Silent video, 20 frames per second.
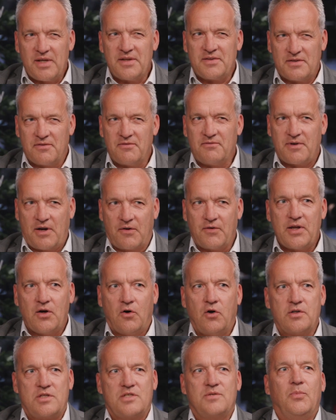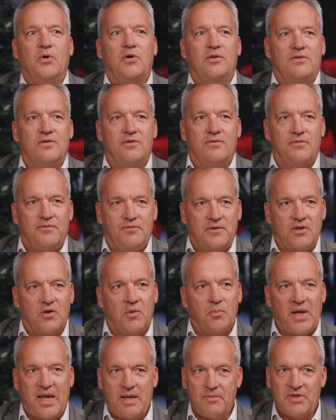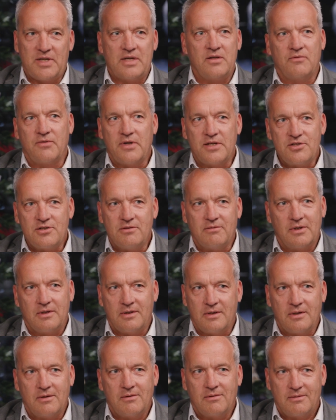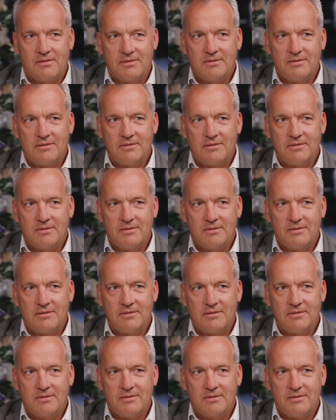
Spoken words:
is a very hot spot of payment innovation right now.